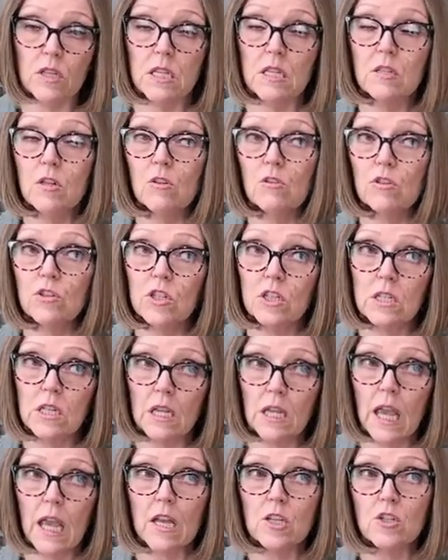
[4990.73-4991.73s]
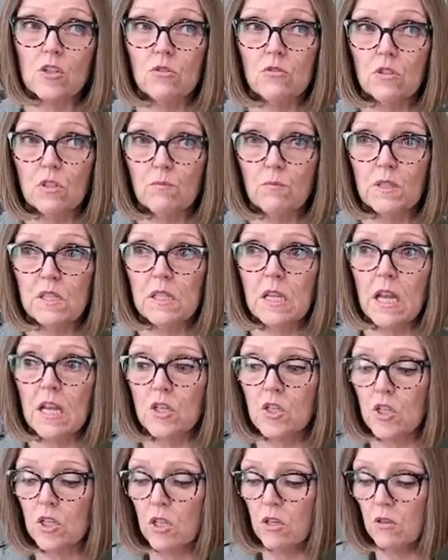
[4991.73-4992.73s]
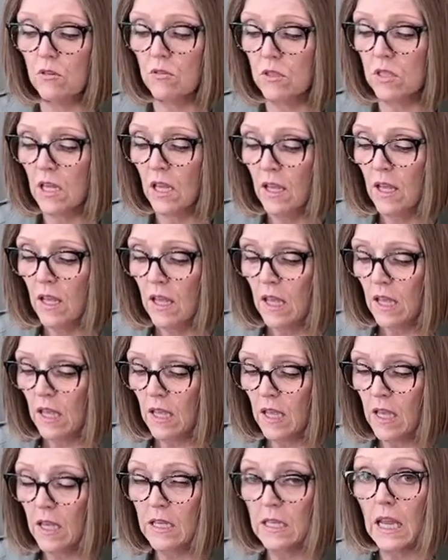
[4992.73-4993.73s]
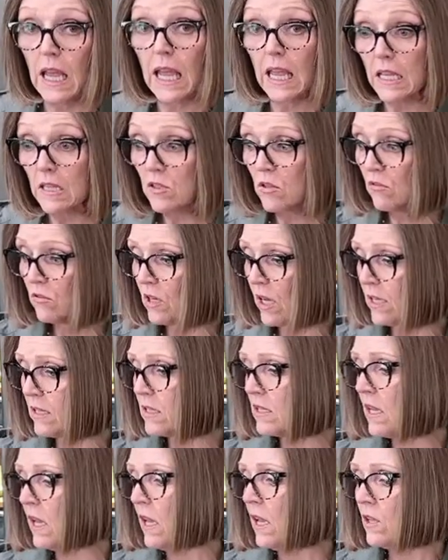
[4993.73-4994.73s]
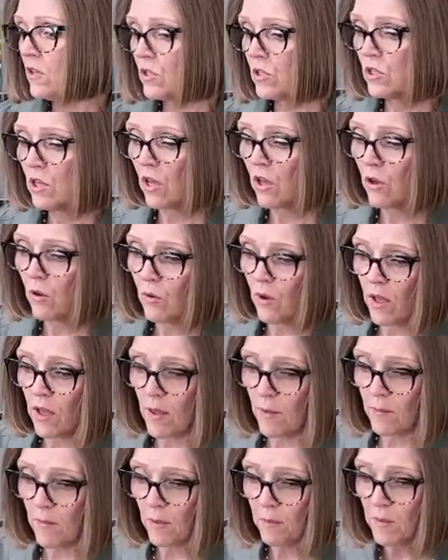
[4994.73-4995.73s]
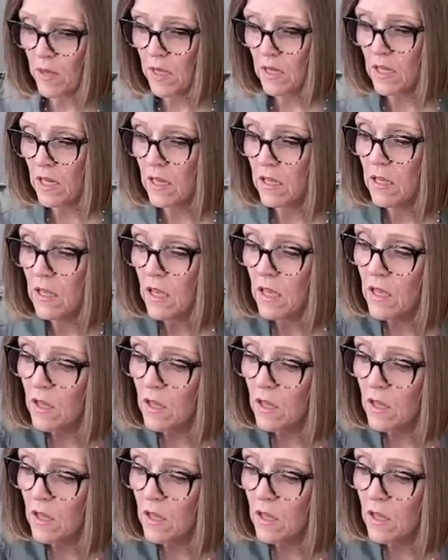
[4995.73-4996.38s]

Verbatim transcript: He's allergic to cashews, pistachios, and hazelnuts. So I'm gonna